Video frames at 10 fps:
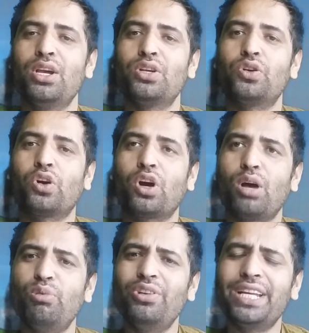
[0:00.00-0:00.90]
So
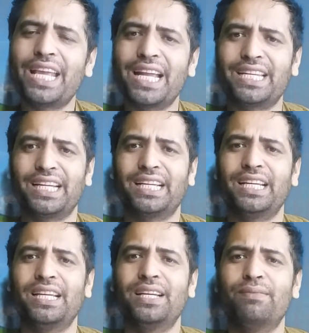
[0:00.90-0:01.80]
communicating
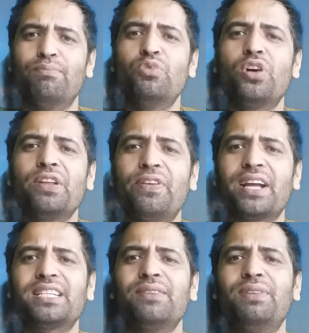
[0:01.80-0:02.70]
more
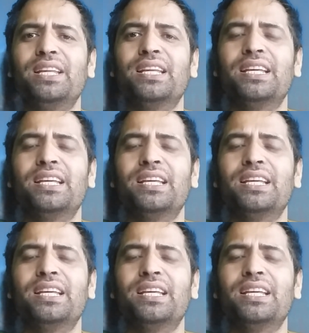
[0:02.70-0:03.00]
effectively